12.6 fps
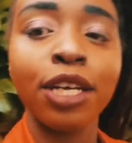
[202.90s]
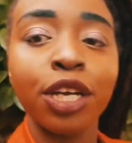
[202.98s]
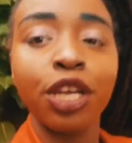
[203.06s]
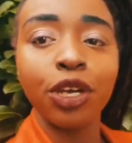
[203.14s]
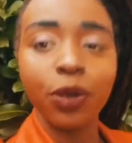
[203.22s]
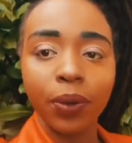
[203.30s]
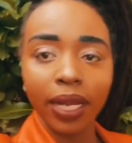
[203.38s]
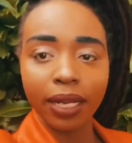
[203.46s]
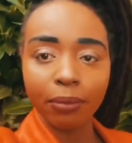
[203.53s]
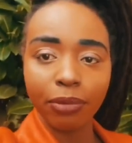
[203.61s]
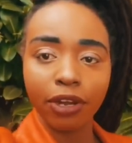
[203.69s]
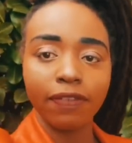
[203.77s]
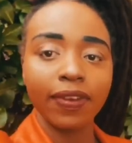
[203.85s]
green,
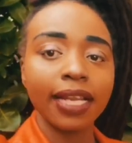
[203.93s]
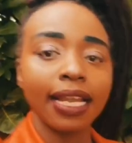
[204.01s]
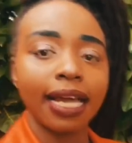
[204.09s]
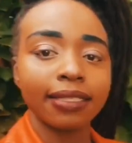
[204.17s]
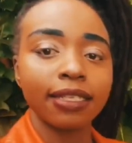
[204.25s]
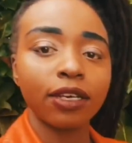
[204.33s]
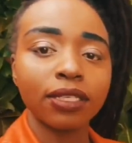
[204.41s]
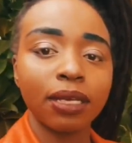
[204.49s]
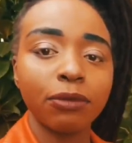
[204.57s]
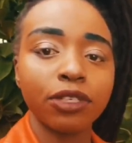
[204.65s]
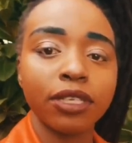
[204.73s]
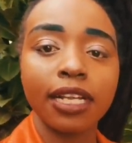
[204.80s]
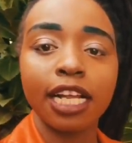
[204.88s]
perfect lighting because I'm
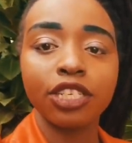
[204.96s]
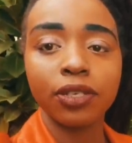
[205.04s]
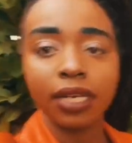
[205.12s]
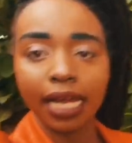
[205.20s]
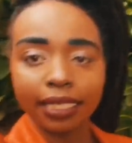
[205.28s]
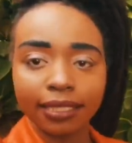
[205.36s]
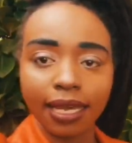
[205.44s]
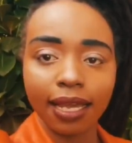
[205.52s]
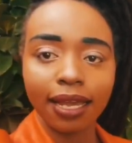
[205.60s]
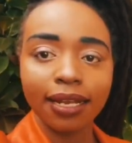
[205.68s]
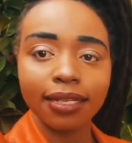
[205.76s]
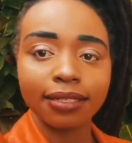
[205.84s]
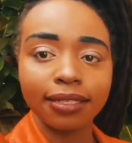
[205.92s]
using natural lighting, and
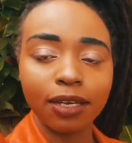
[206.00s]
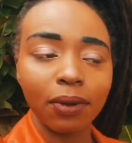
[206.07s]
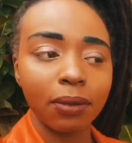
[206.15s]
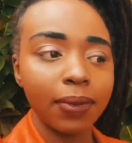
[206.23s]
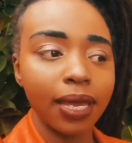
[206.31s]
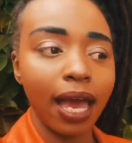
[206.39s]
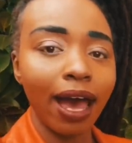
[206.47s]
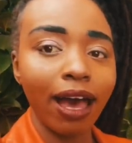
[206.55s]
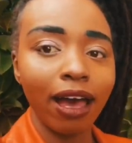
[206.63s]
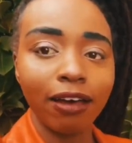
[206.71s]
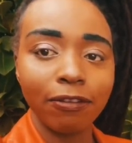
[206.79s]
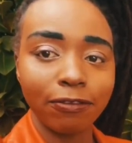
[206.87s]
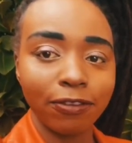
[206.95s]
let's see what we
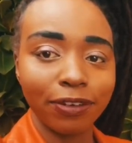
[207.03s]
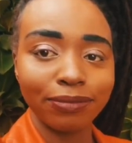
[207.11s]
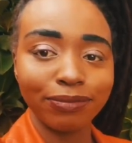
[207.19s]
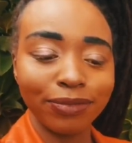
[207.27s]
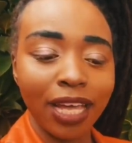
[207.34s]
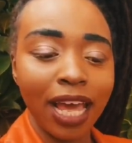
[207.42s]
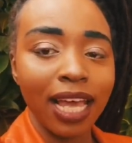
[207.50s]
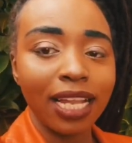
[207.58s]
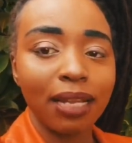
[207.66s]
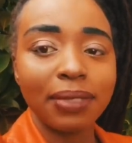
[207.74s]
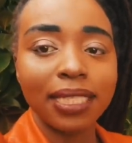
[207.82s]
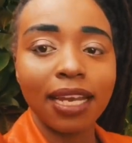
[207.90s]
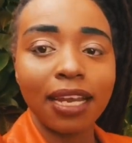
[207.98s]
have. Let me set up.